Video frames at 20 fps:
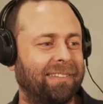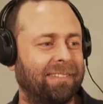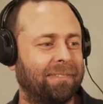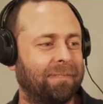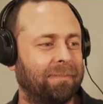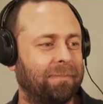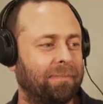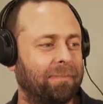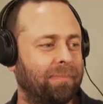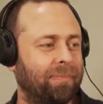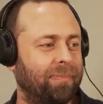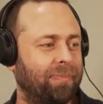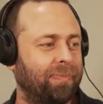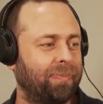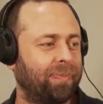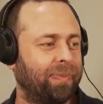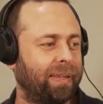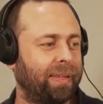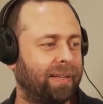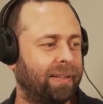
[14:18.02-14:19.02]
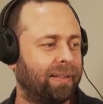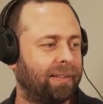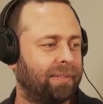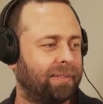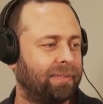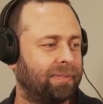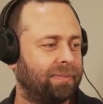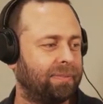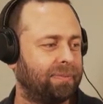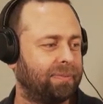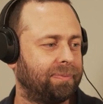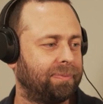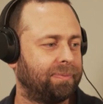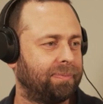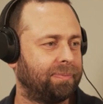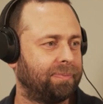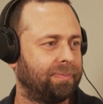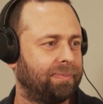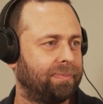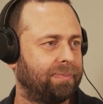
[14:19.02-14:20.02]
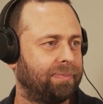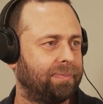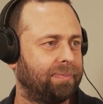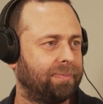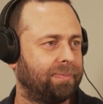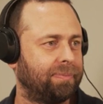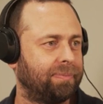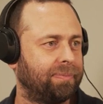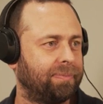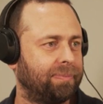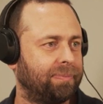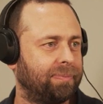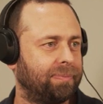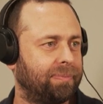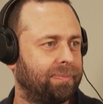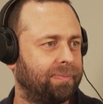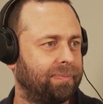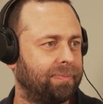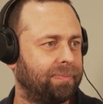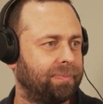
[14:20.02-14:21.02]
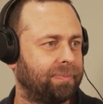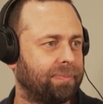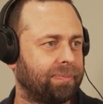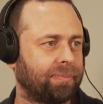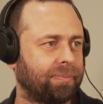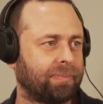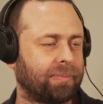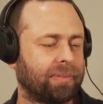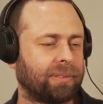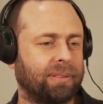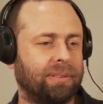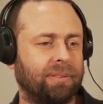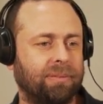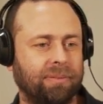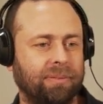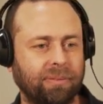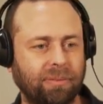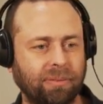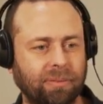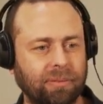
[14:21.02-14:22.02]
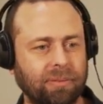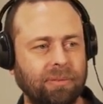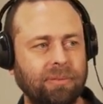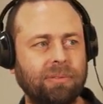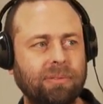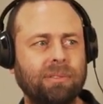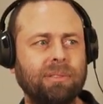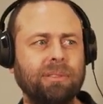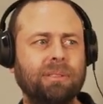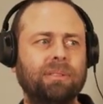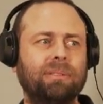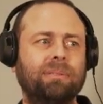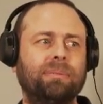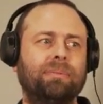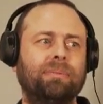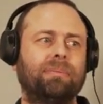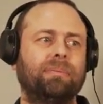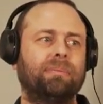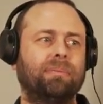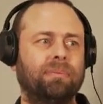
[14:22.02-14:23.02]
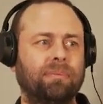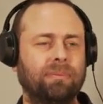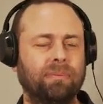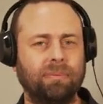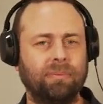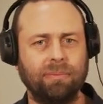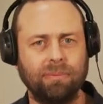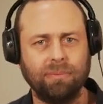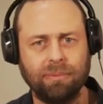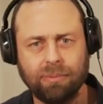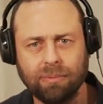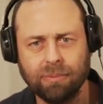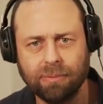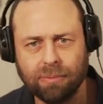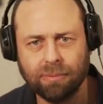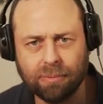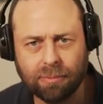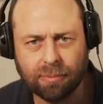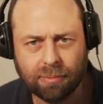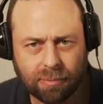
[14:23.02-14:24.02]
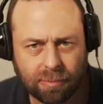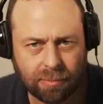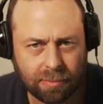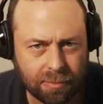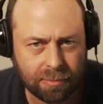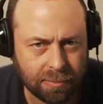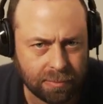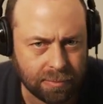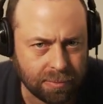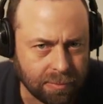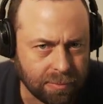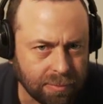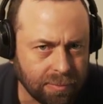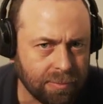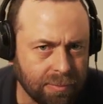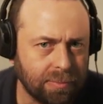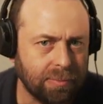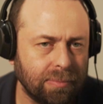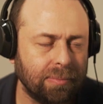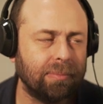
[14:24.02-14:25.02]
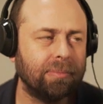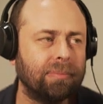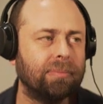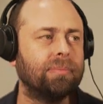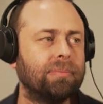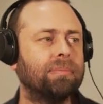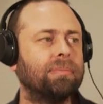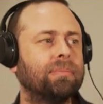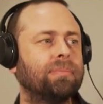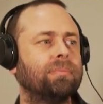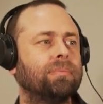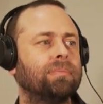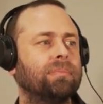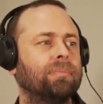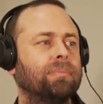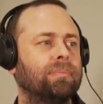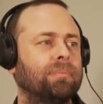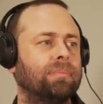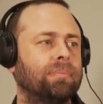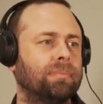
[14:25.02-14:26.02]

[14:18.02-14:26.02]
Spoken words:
(not speaking)